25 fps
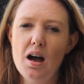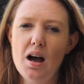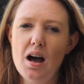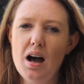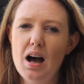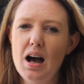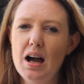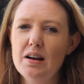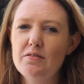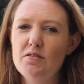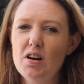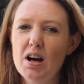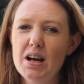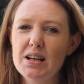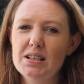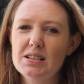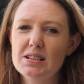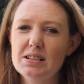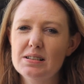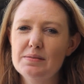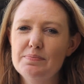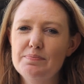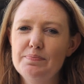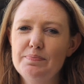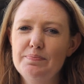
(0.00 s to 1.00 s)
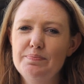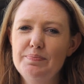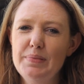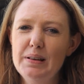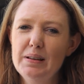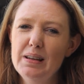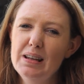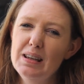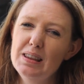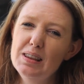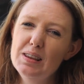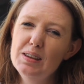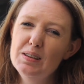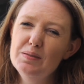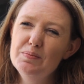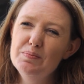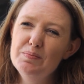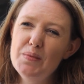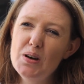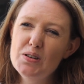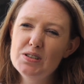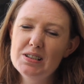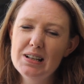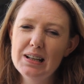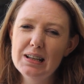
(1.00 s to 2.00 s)
I write
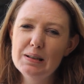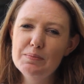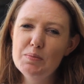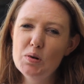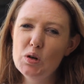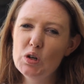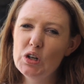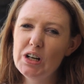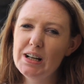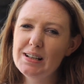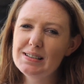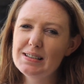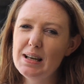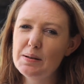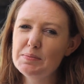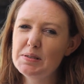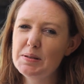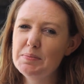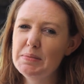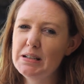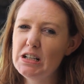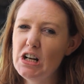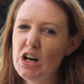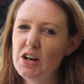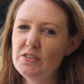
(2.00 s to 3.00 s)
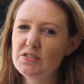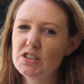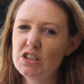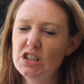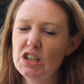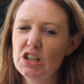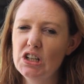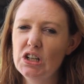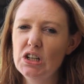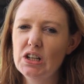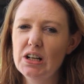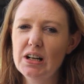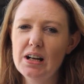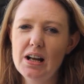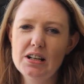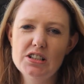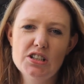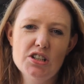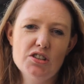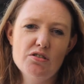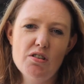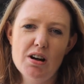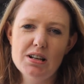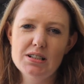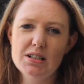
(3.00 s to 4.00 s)
mostly in the mornings up to mid-afternoon, and I
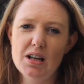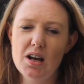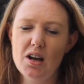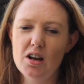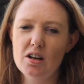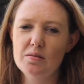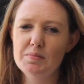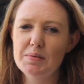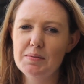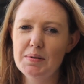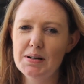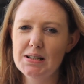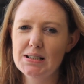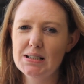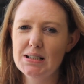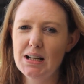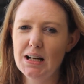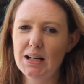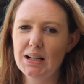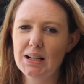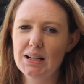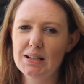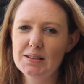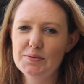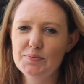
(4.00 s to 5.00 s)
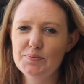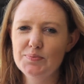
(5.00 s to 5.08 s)
just write at home in my study.